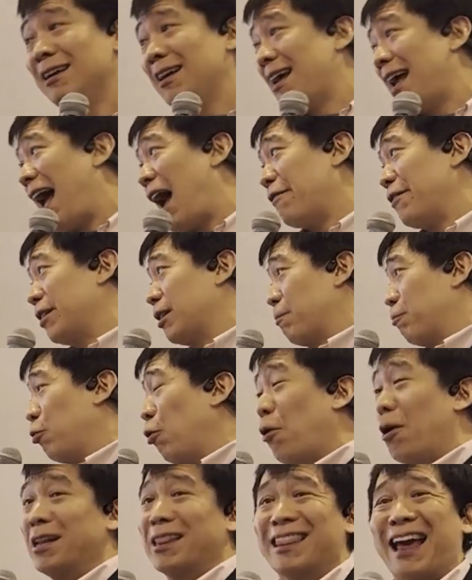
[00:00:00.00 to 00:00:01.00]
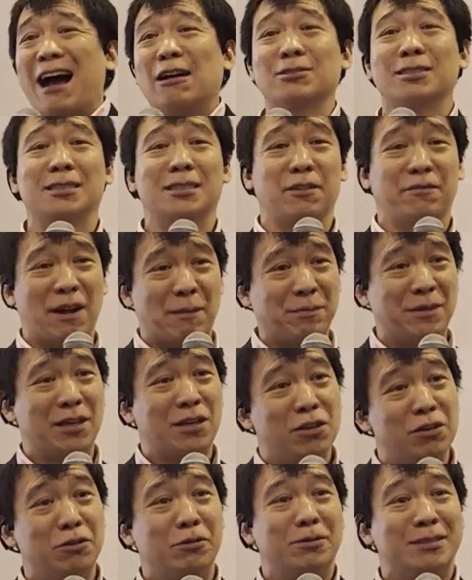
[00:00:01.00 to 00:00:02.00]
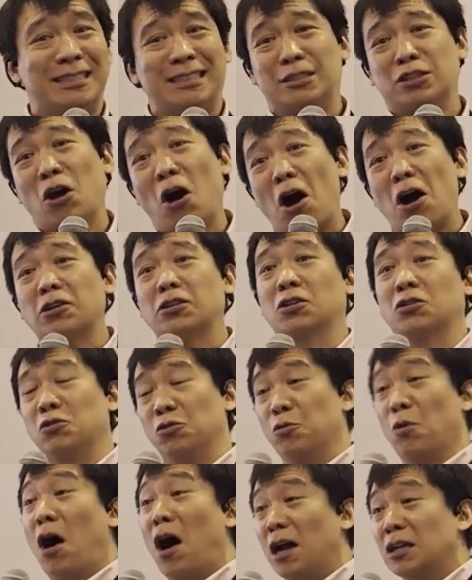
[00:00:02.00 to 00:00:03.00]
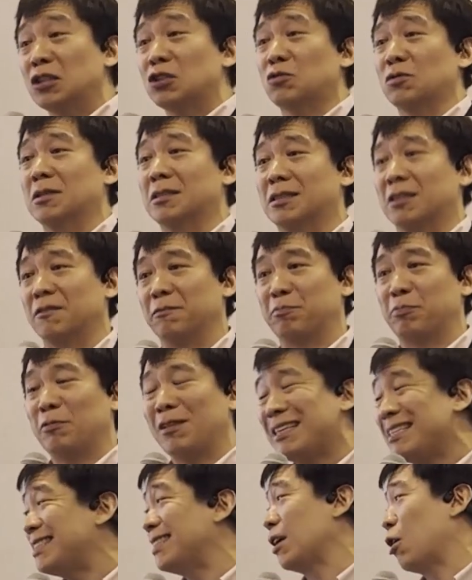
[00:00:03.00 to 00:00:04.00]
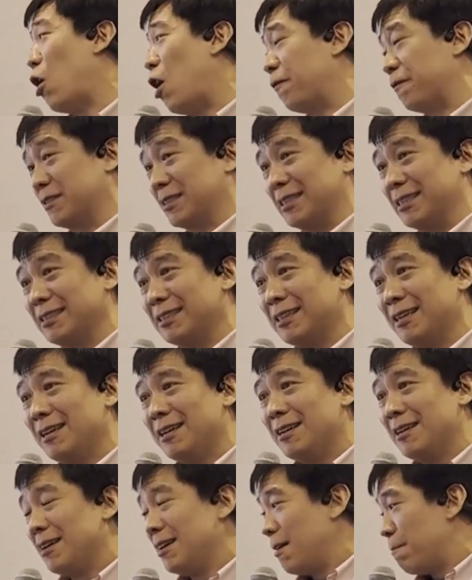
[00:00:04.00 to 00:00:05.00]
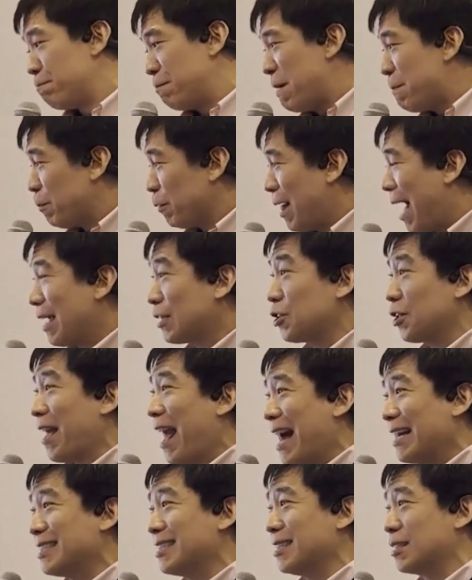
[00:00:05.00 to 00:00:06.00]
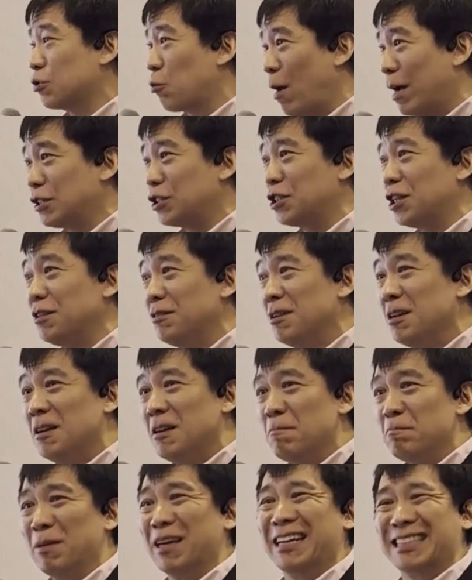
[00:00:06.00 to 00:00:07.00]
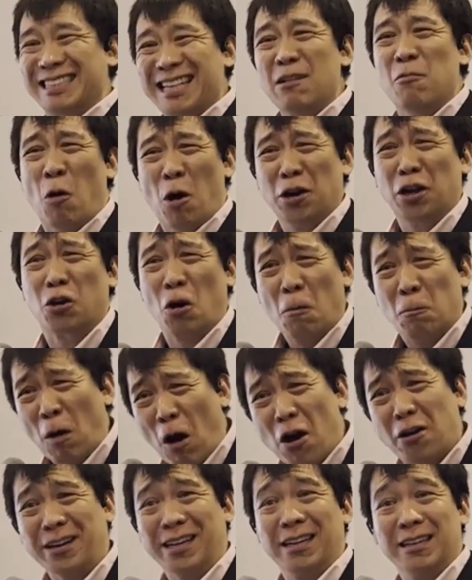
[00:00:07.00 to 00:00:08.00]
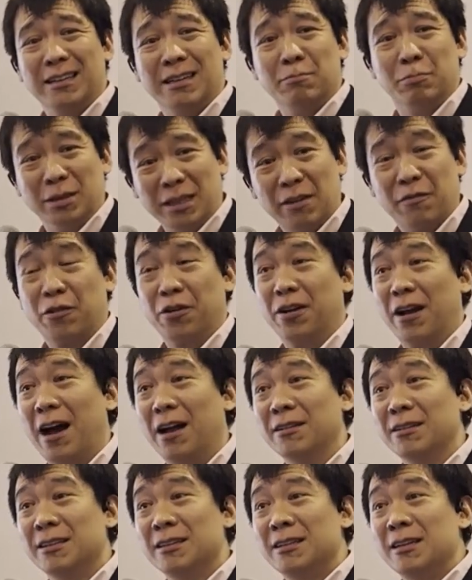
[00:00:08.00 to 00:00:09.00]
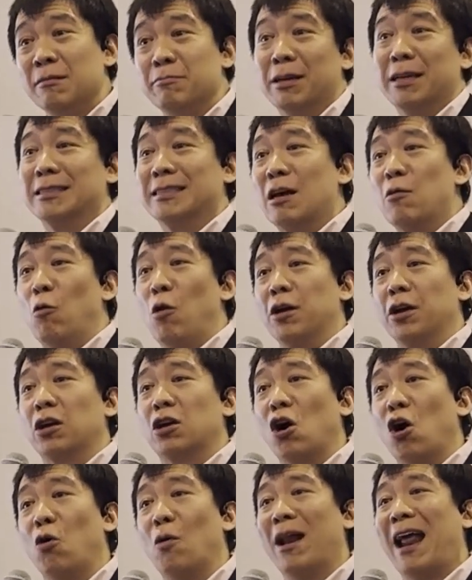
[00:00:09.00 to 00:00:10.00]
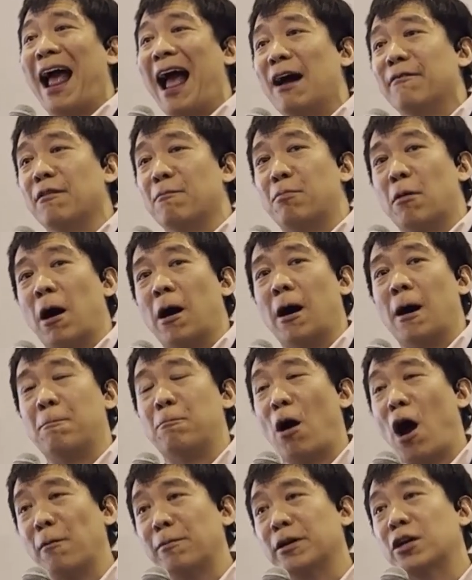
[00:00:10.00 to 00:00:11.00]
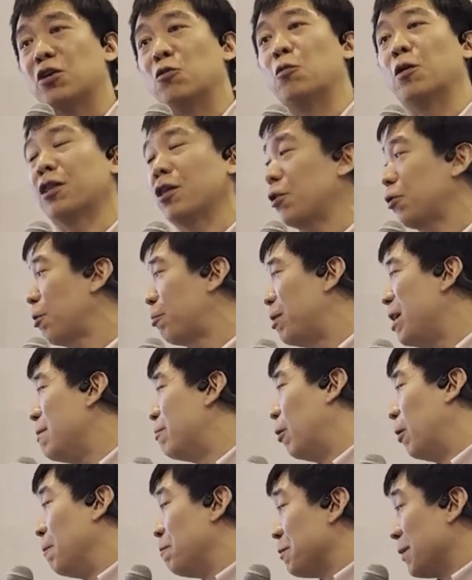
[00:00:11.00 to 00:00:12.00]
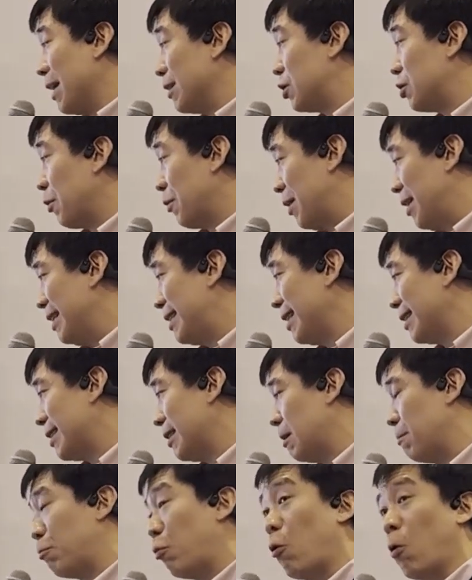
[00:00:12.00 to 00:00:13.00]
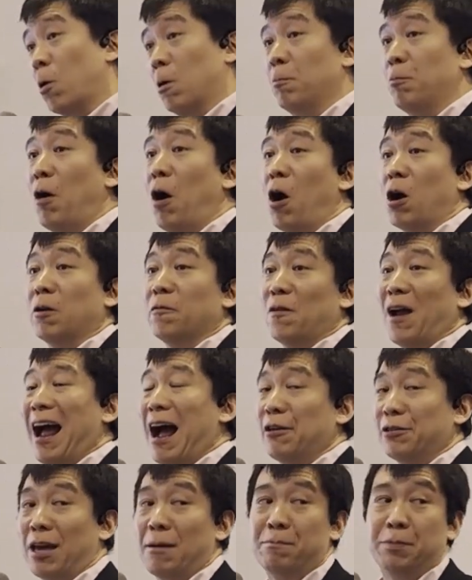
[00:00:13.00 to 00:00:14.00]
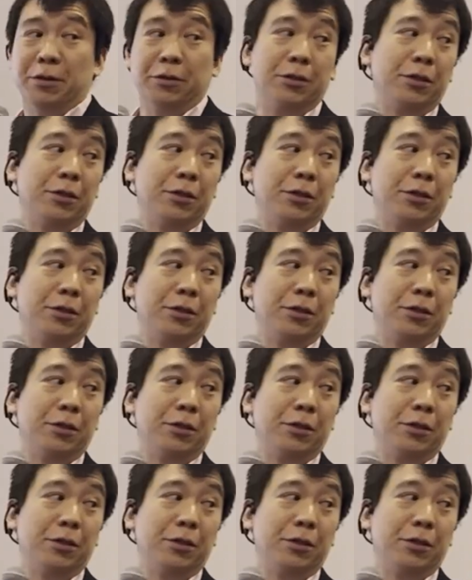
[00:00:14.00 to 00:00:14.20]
having deployed thousands of MDUs and talked to hundreds of policing officers, people actually ask this question because they want to go party, believe it. Because they want to go and have a barbecue with other people. And so this is an important part of how they build